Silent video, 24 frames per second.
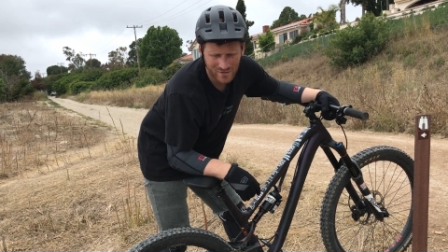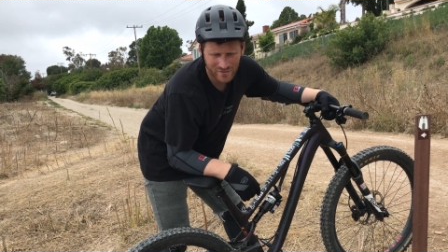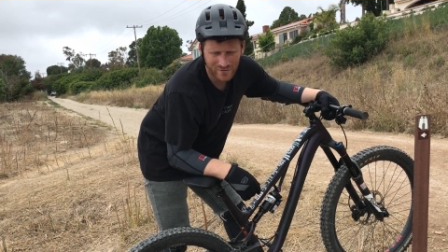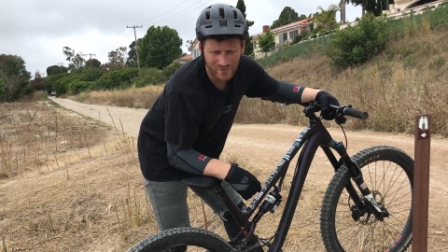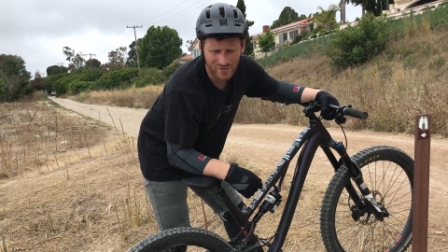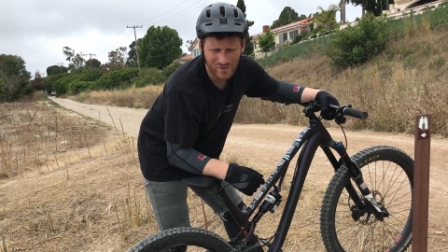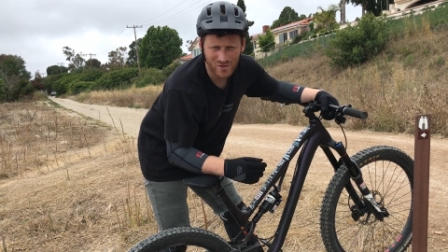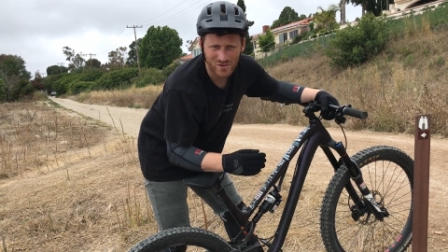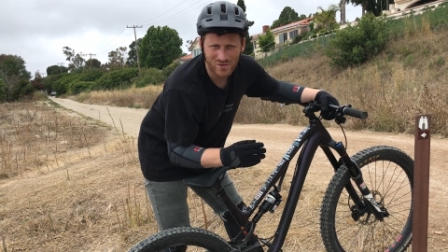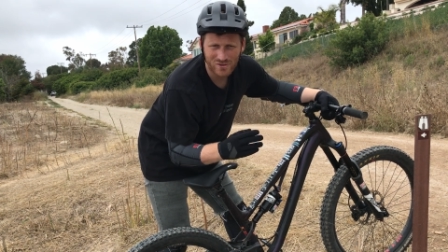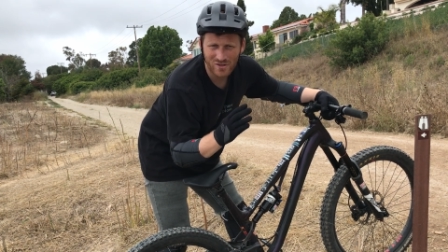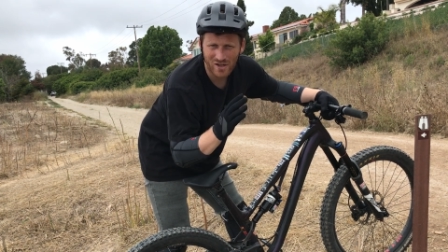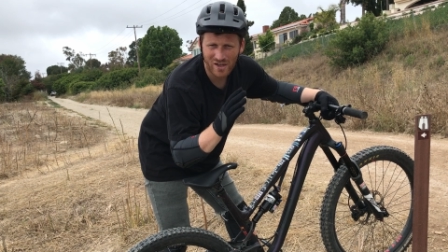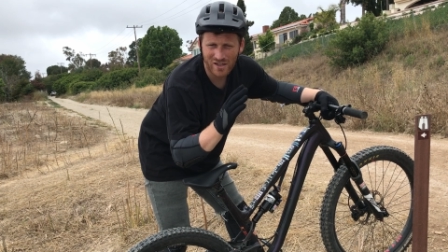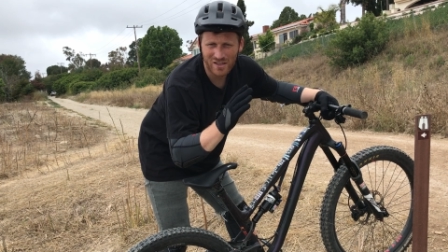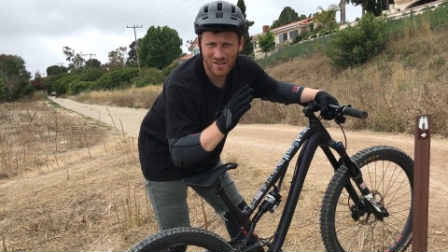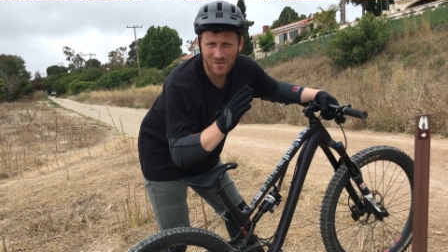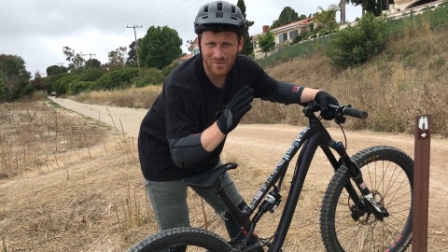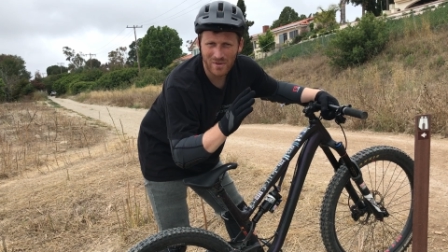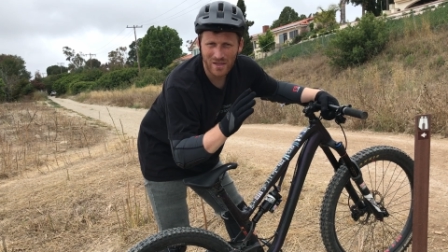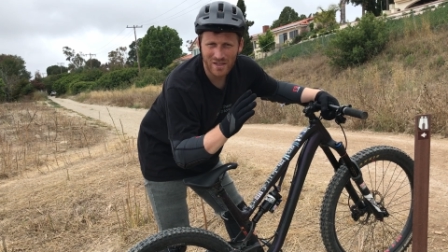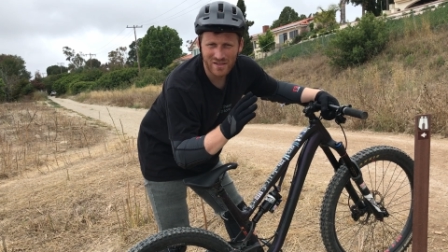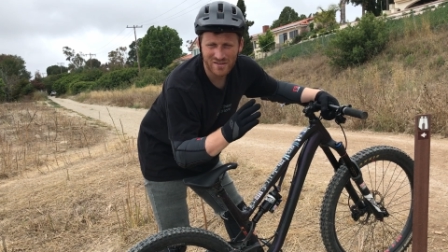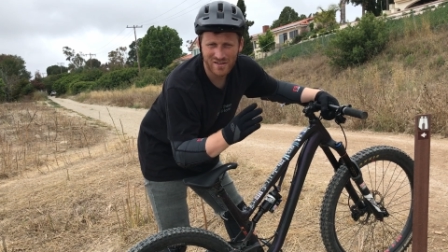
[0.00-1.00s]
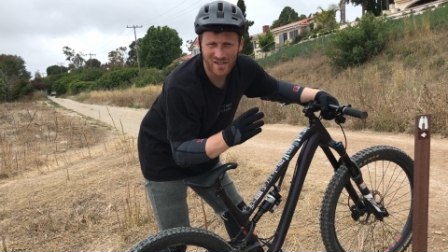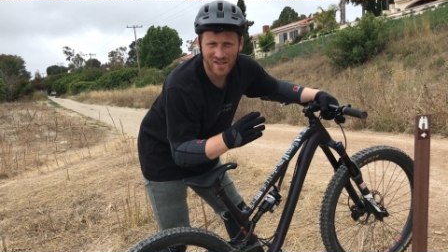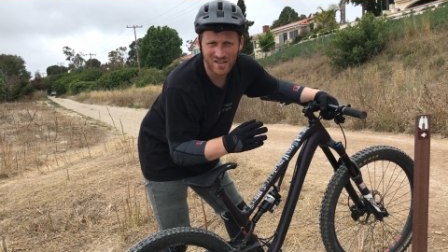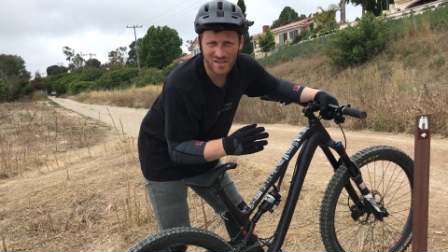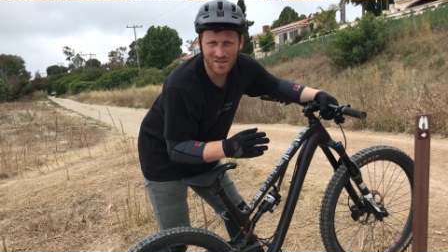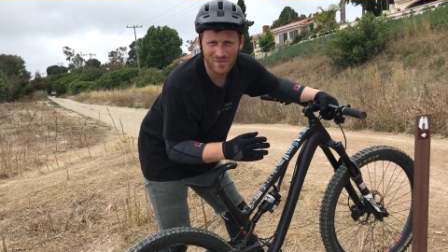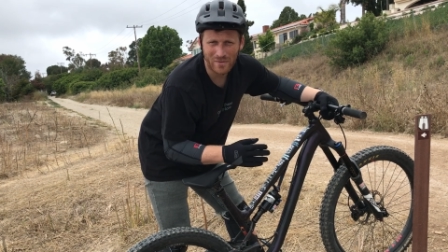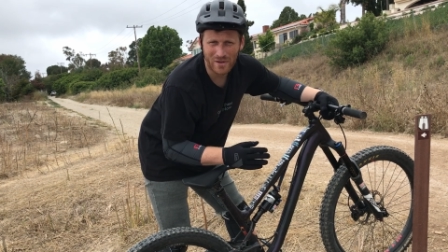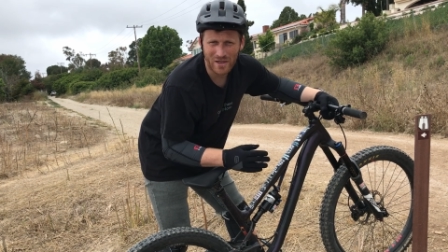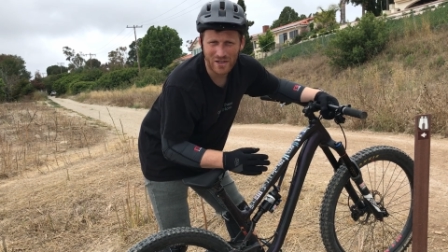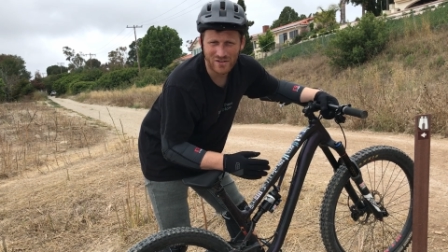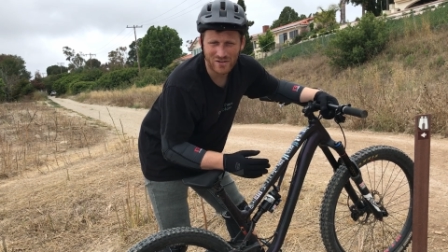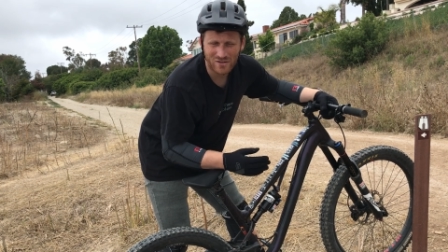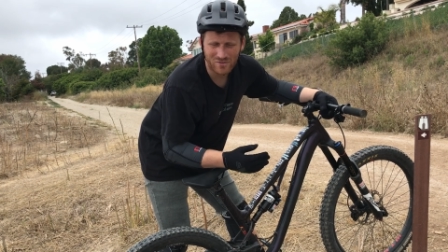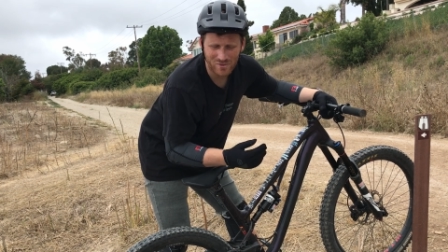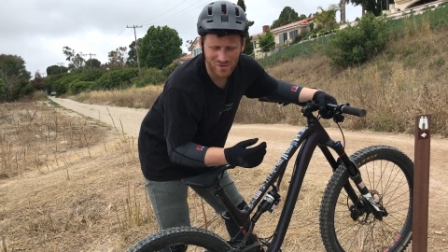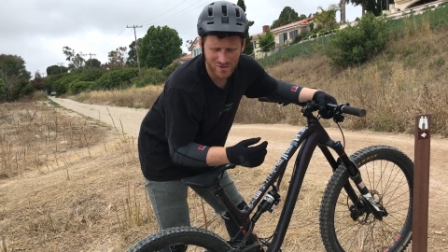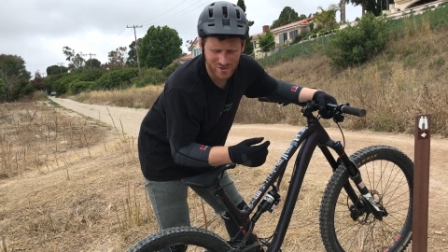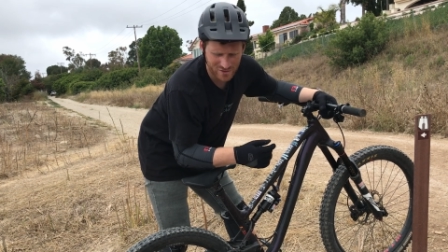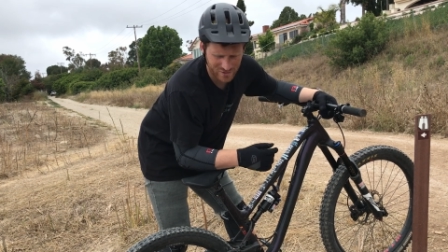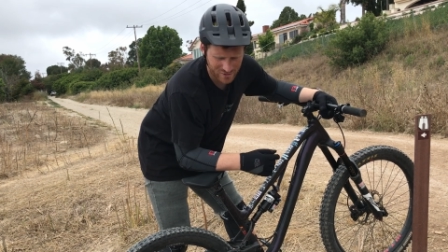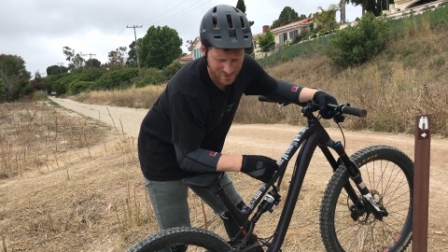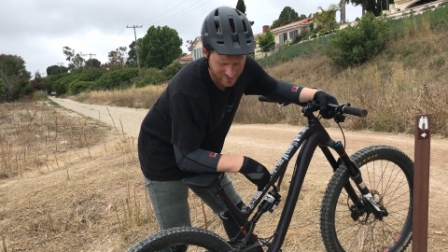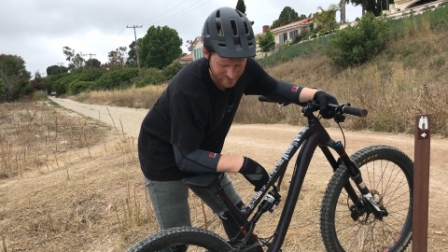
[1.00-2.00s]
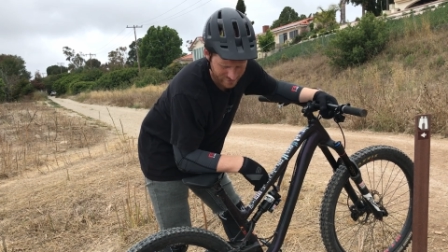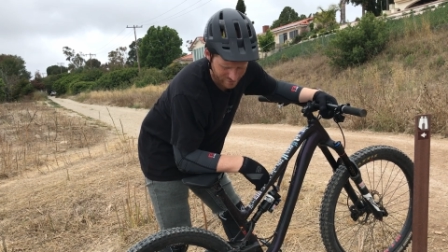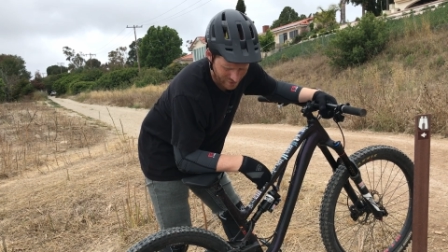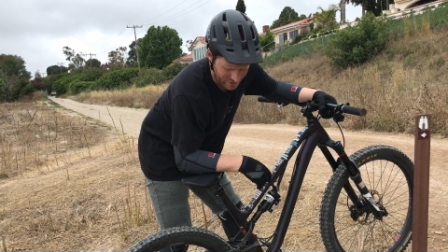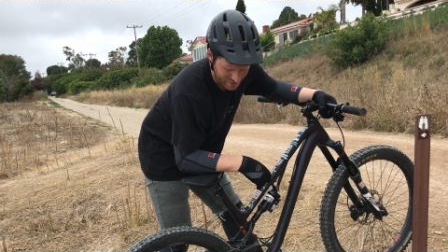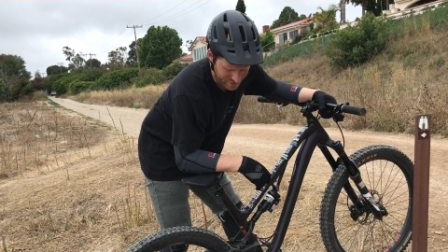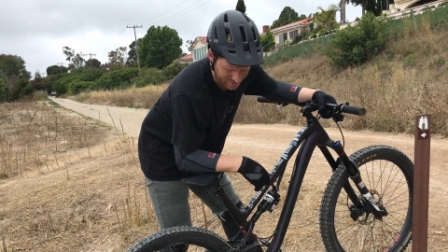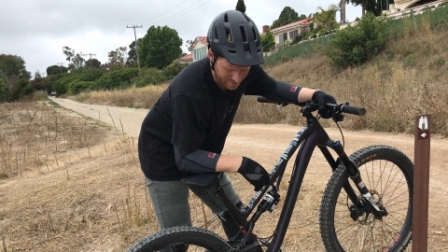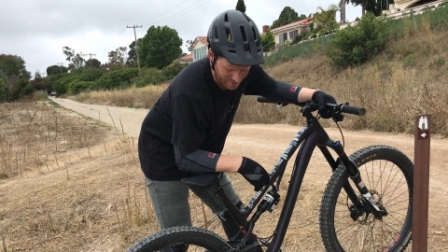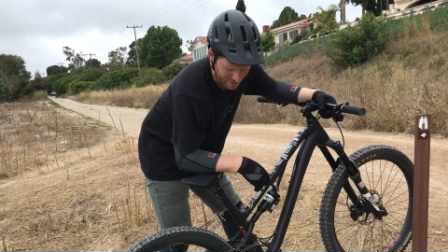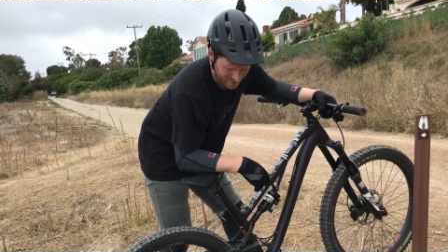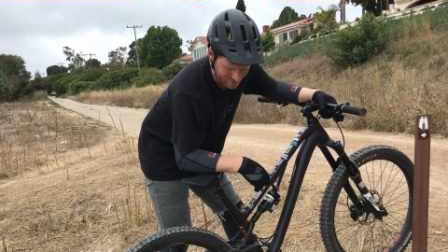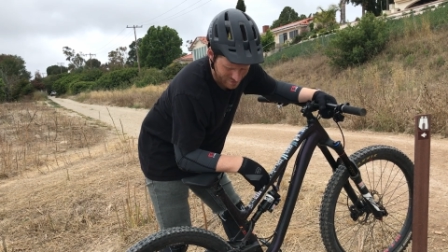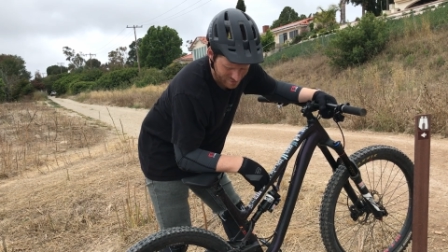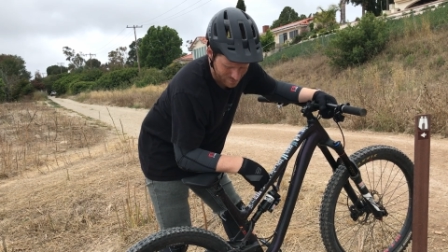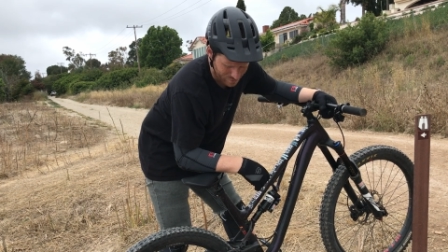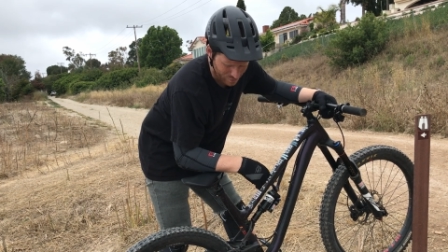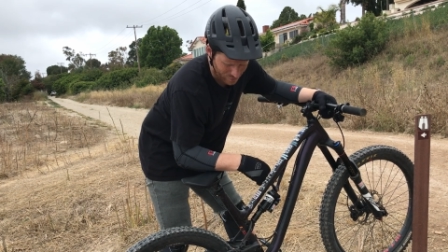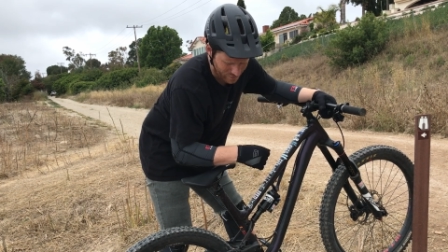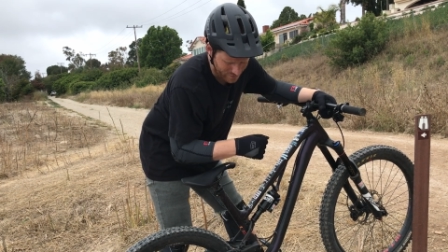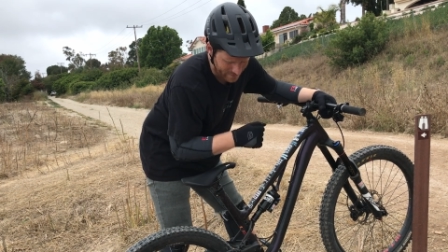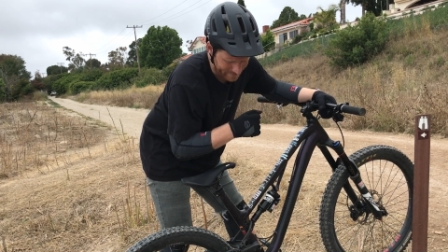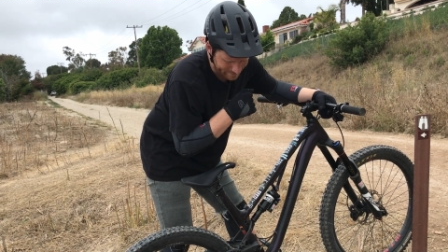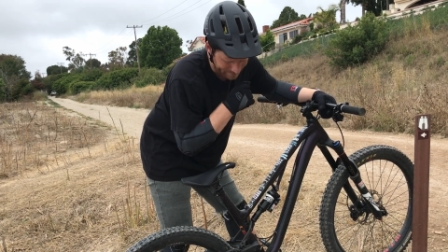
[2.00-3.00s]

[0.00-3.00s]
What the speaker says: for trying to maintain the manual once you do find the balance point.